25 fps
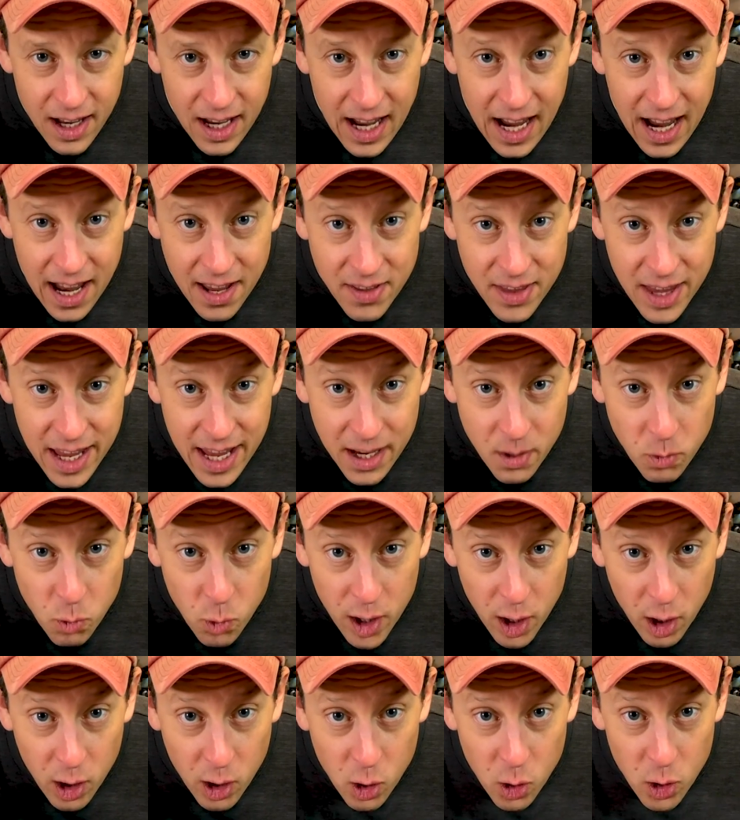And then
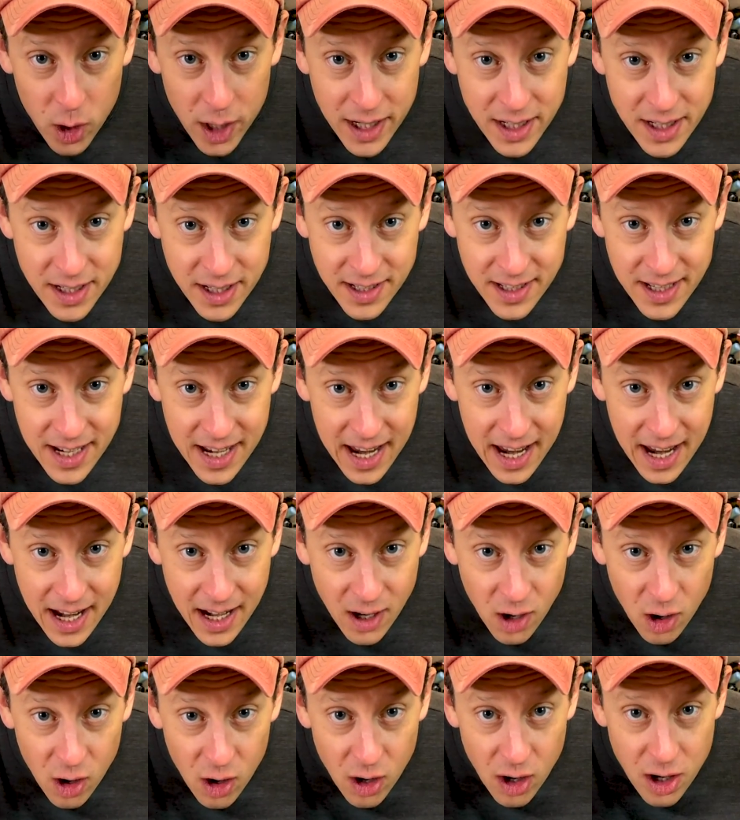we're going to take
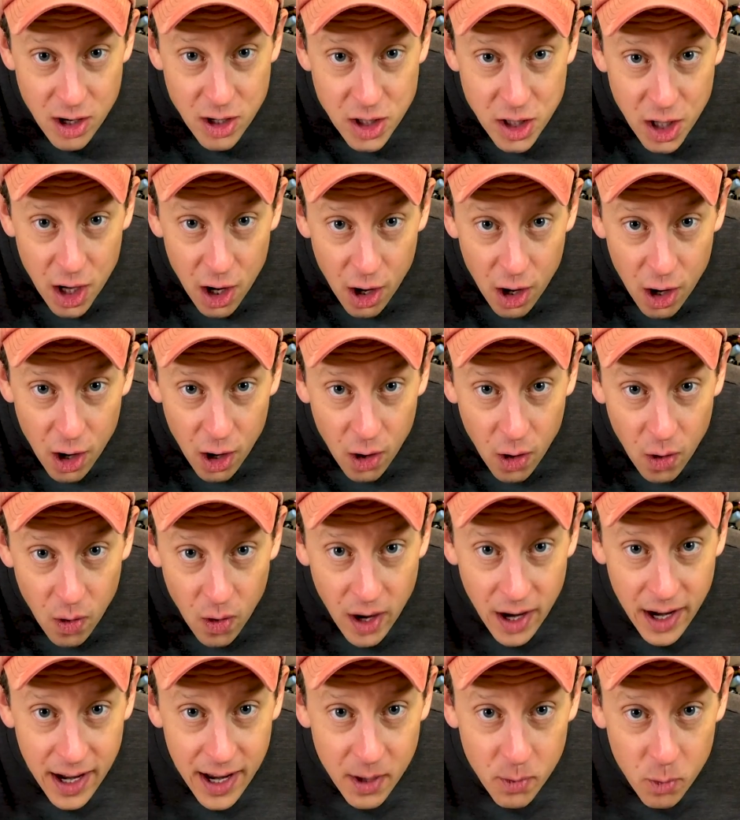our
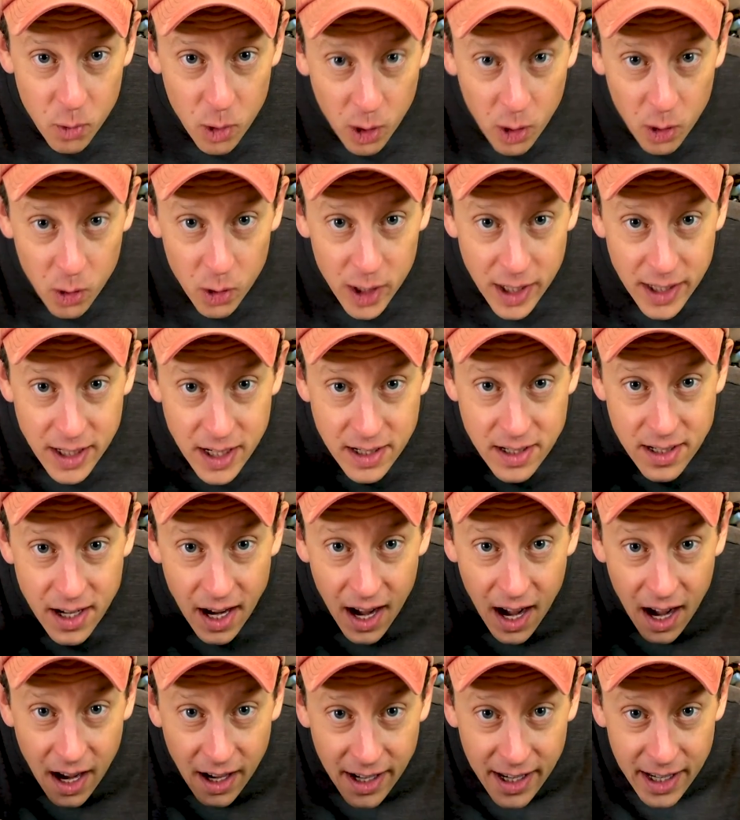dough and we're going to
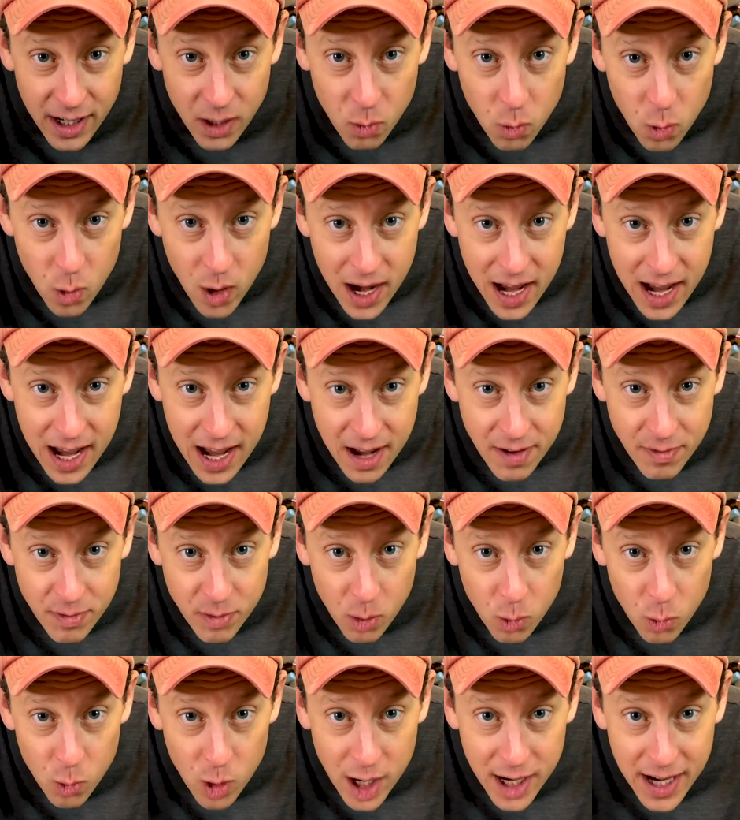tuck it away for
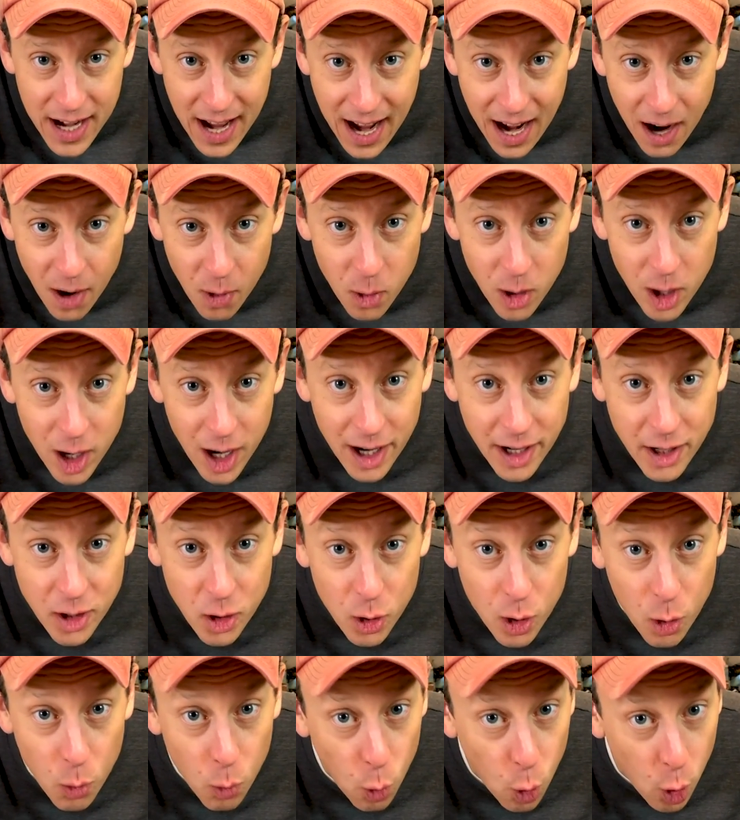1 hour under
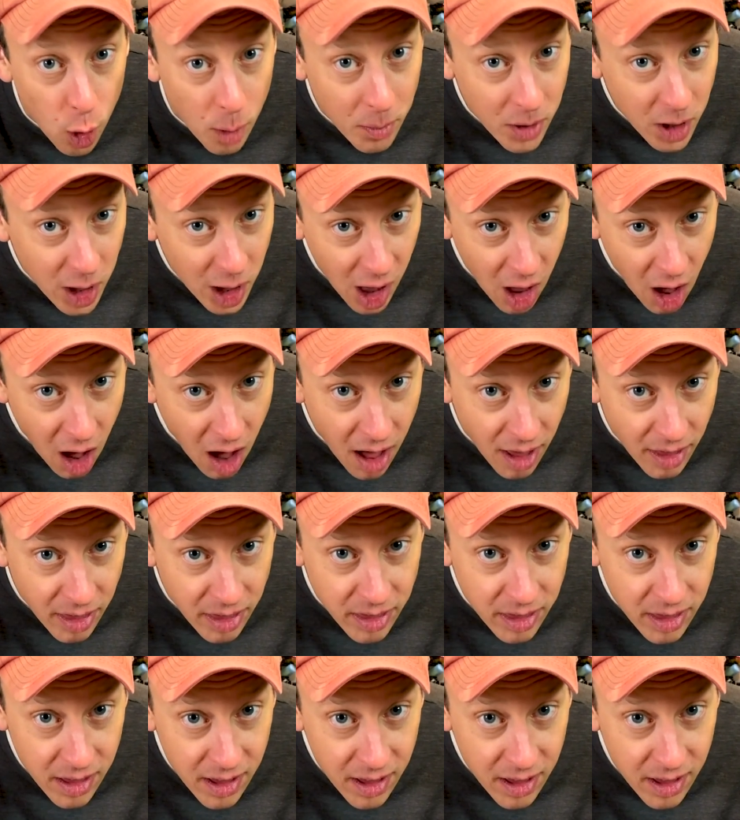a warm cloth.